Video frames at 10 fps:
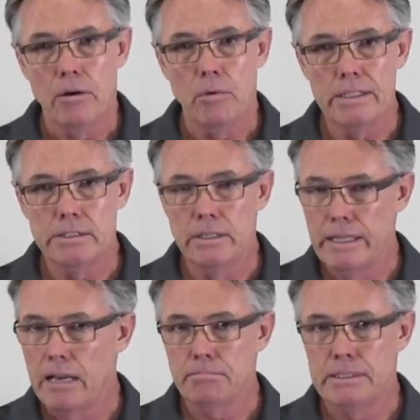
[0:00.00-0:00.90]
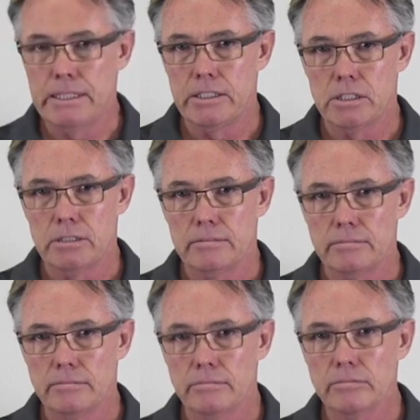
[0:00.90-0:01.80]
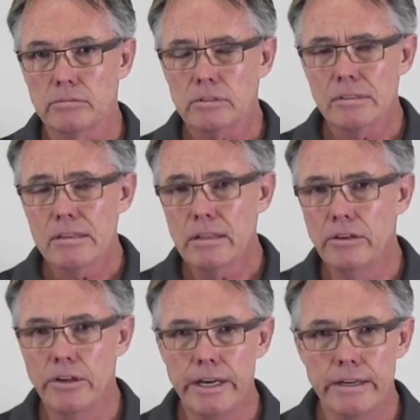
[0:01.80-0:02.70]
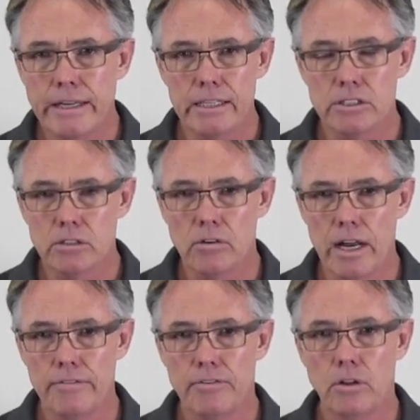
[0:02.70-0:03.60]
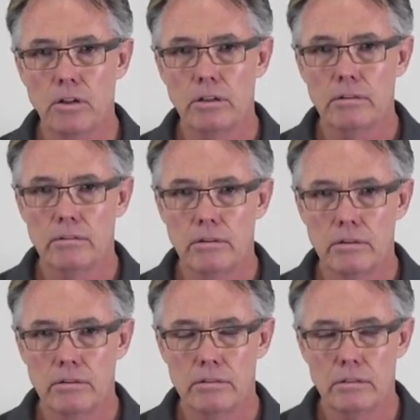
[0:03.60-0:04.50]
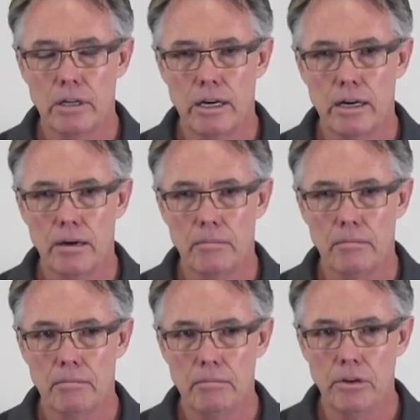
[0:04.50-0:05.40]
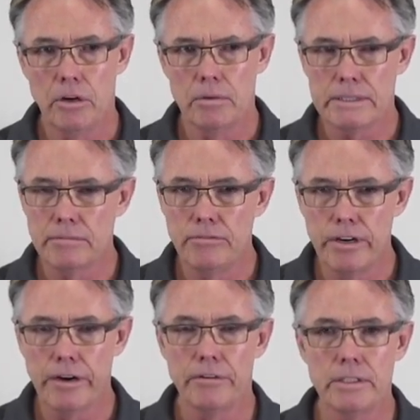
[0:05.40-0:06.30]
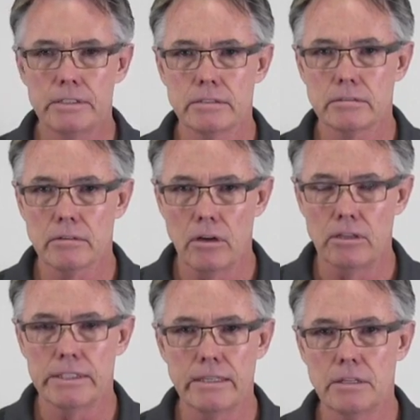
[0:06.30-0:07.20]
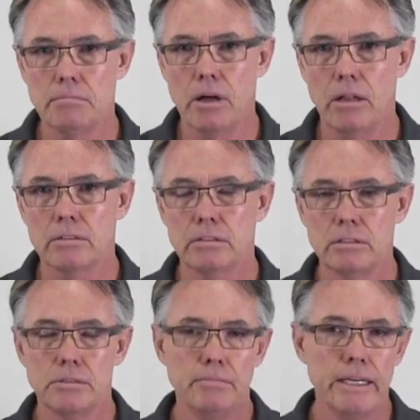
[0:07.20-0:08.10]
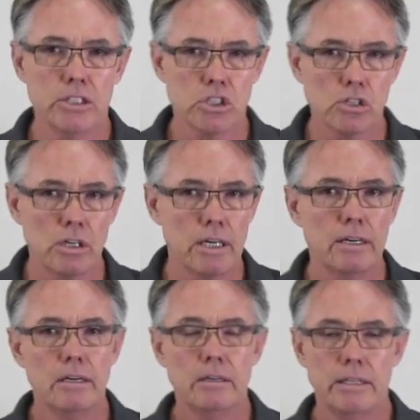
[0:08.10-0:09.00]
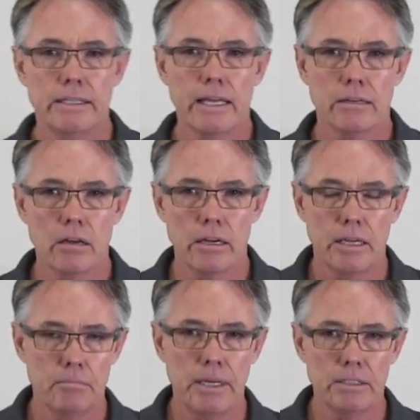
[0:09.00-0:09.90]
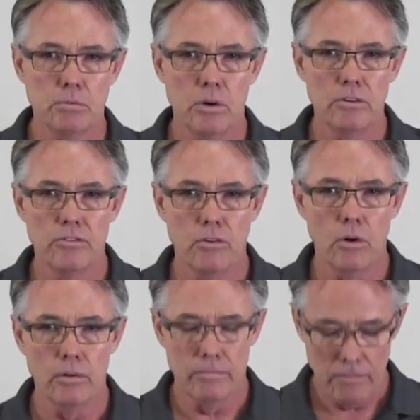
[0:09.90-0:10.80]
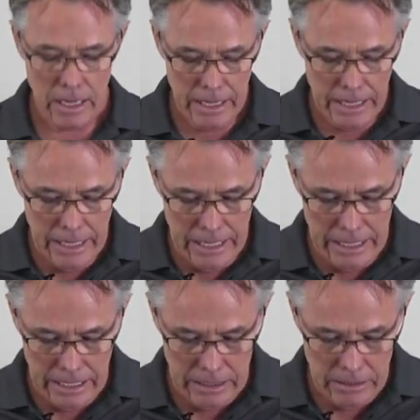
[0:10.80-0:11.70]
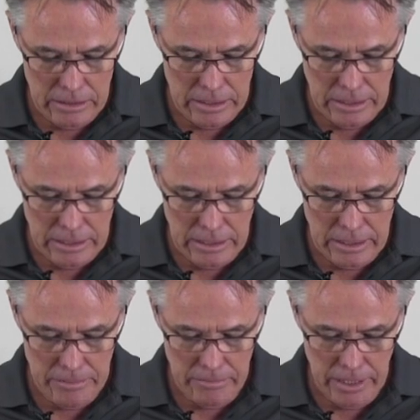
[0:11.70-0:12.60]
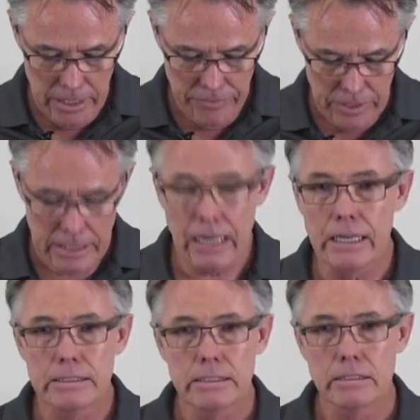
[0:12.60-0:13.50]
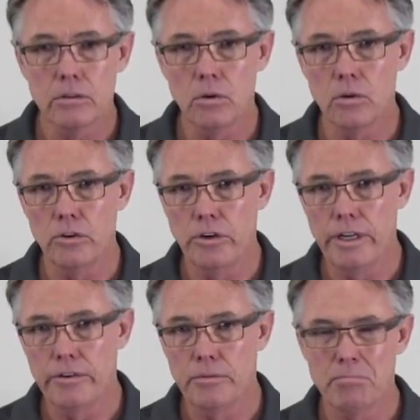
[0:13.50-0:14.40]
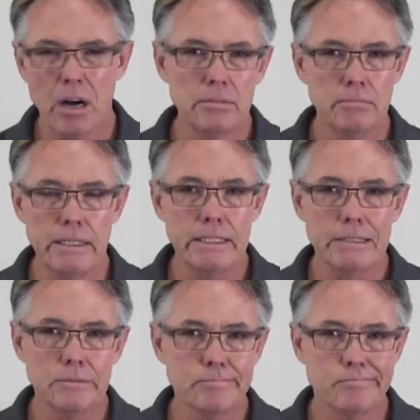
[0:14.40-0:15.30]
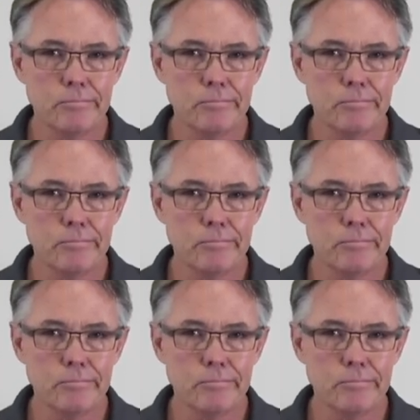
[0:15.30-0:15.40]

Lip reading: Once you're in that position, you need to test your rifle, with some vigorous closing of the bolt to ensure that that cocking piece won't fall. And if it does at all, you need to probably just